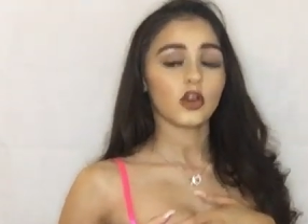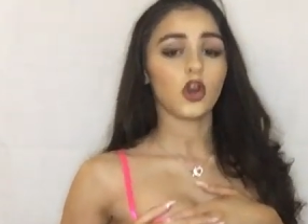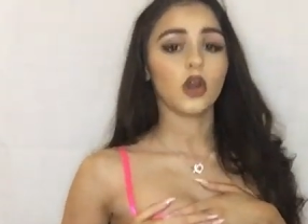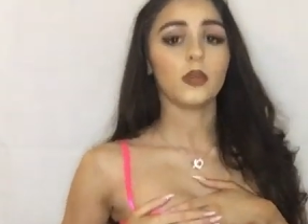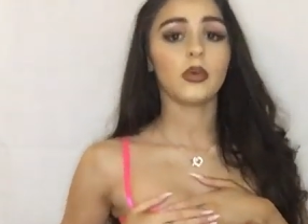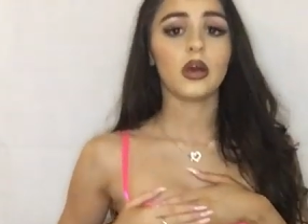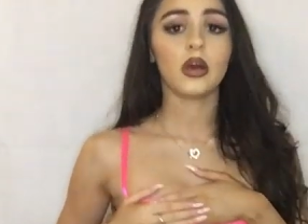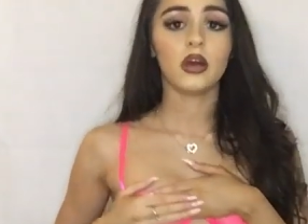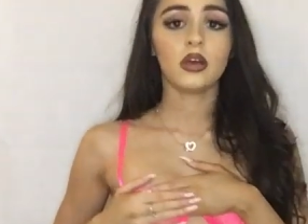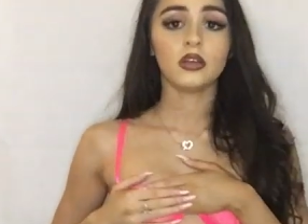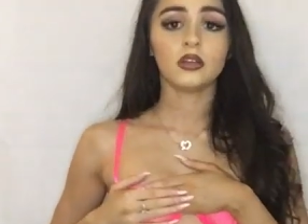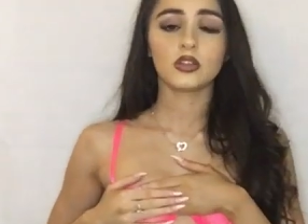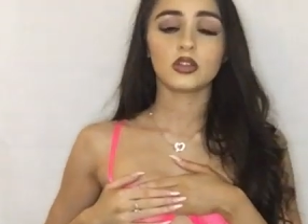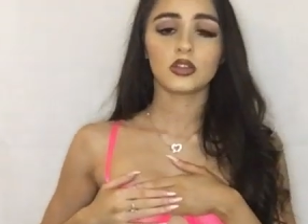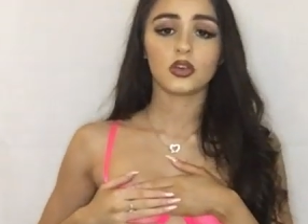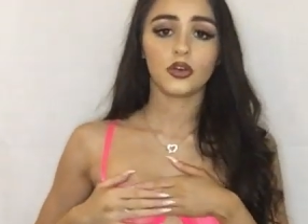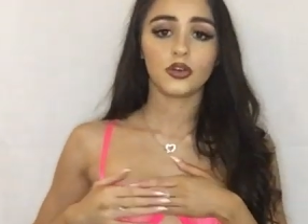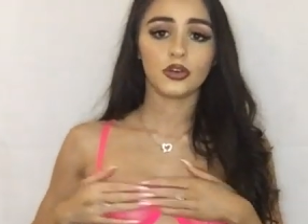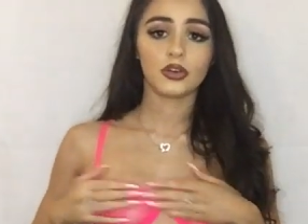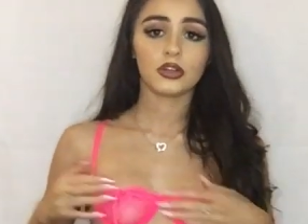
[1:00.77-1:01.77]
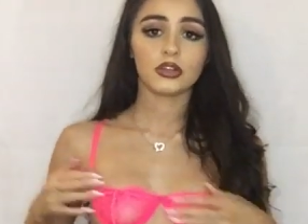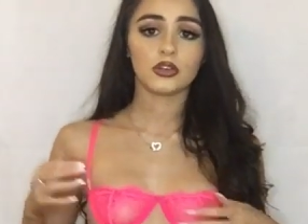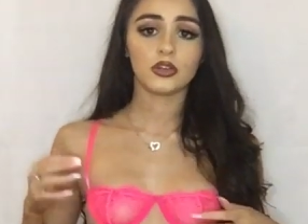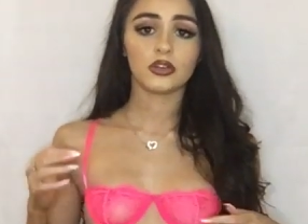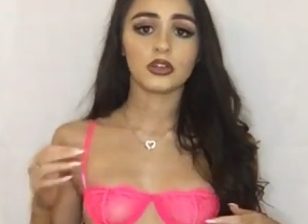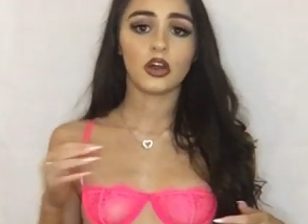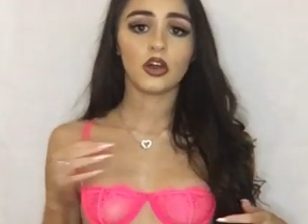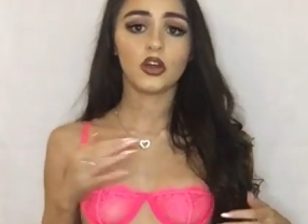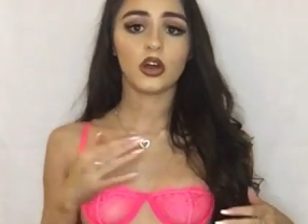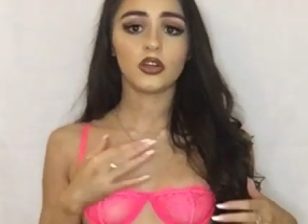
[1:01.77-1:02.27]
I'm a size,
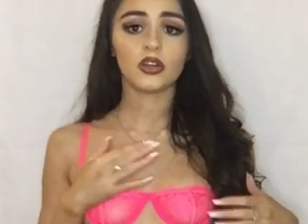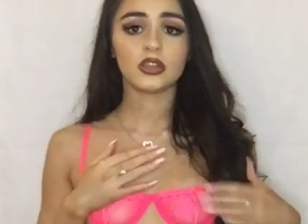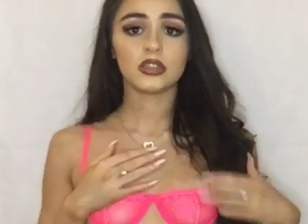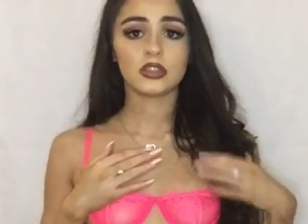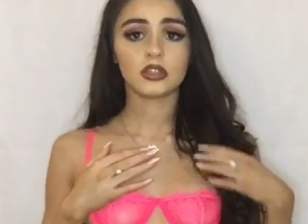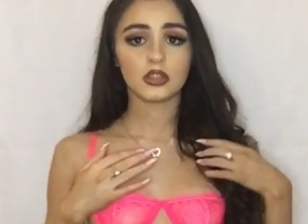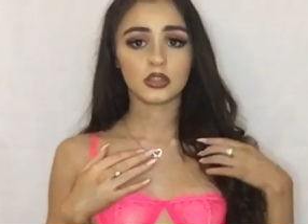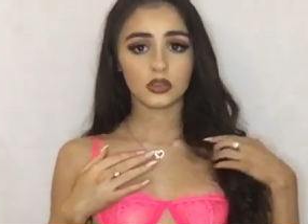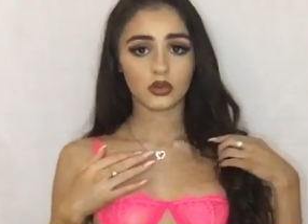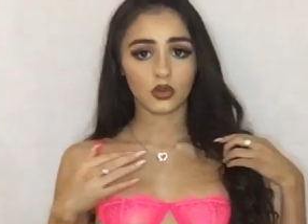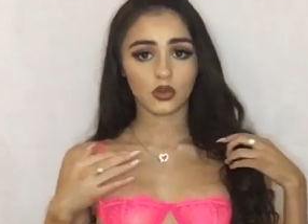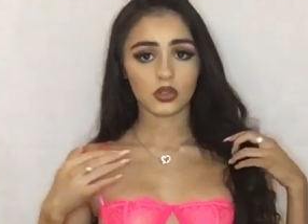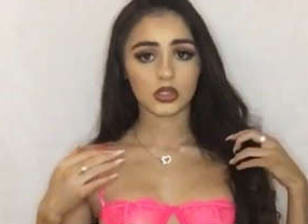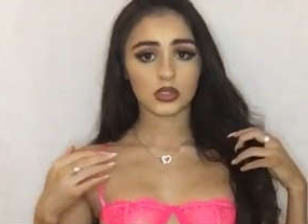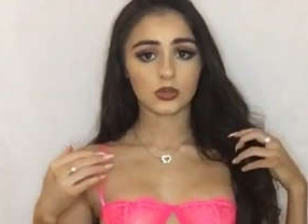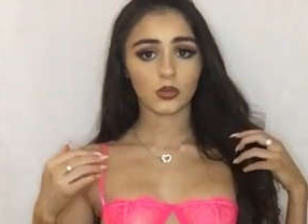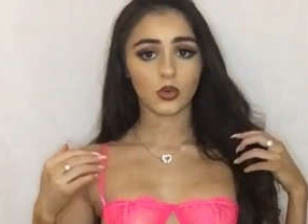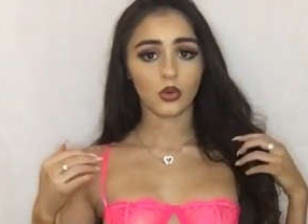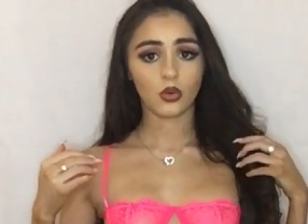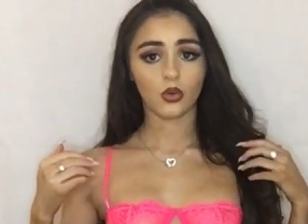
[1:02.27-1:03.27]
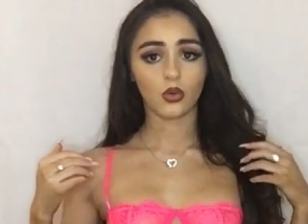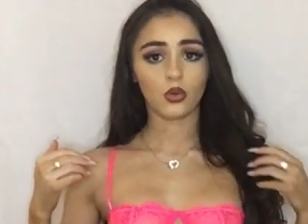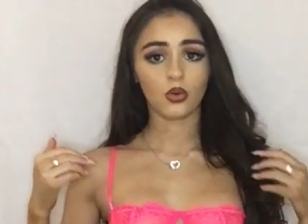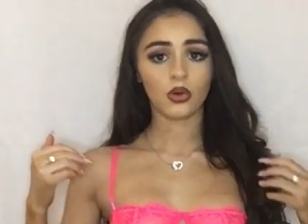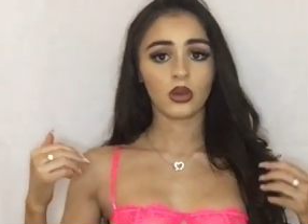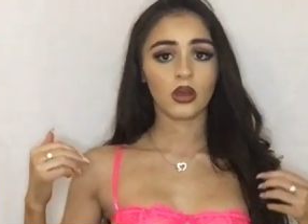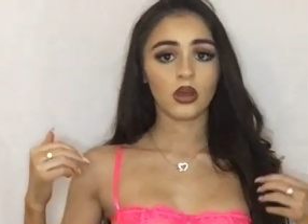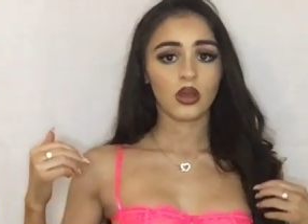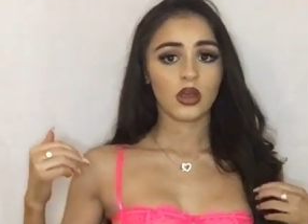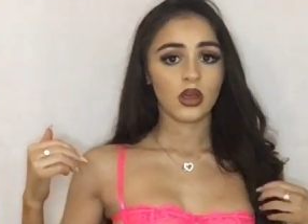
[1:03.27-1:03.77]
like, I got this in a size small,